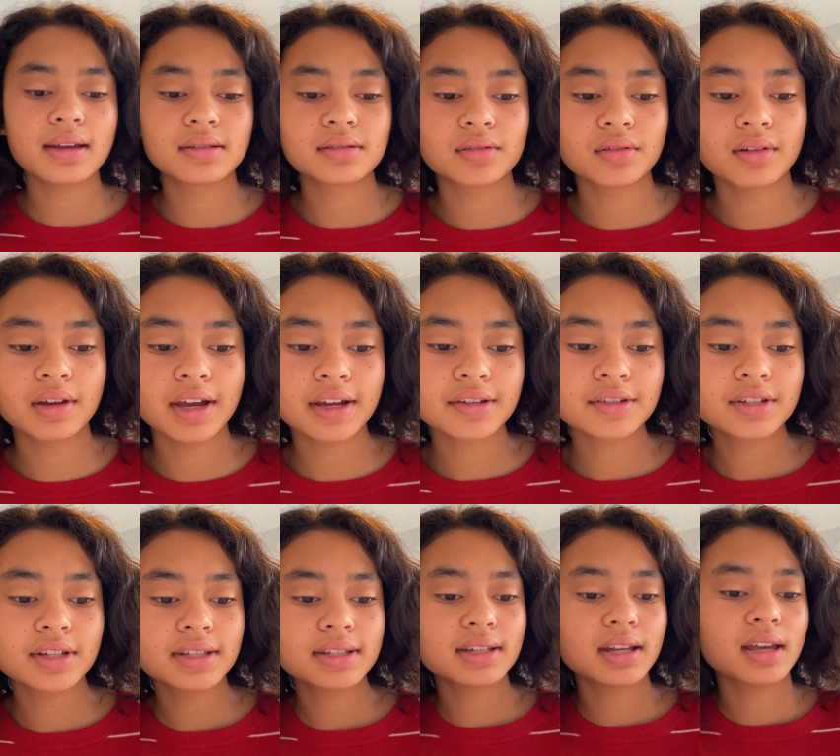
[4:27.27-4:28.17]
so next
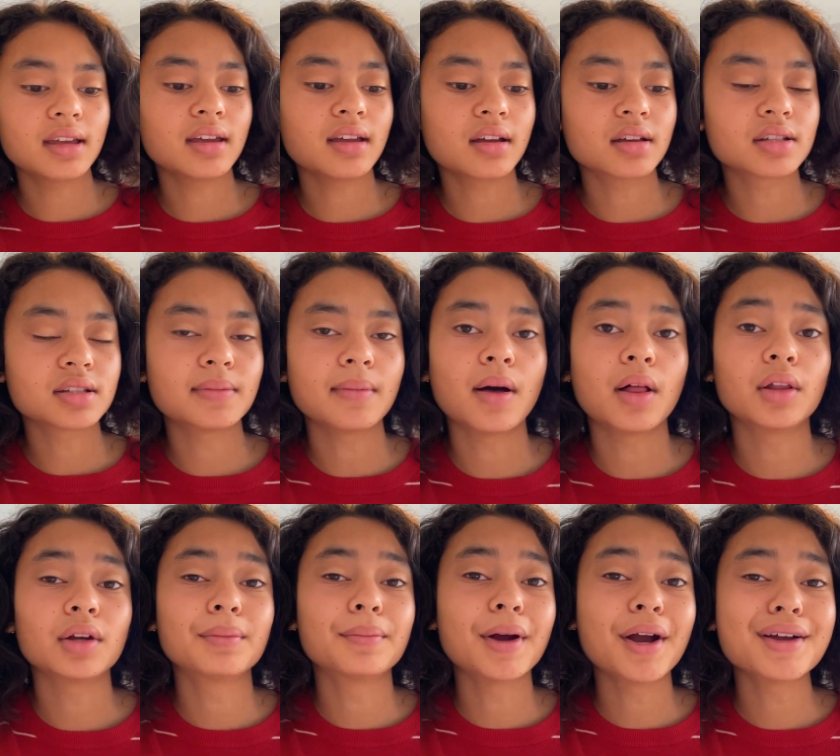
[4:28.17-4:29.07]
she's taking a
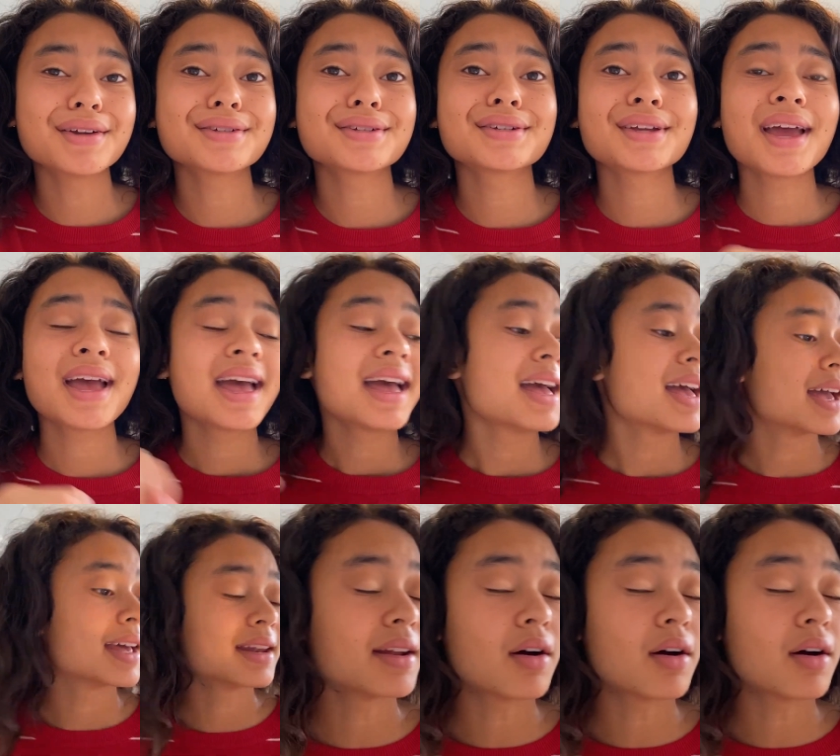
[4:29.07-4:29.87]
smaller brush, and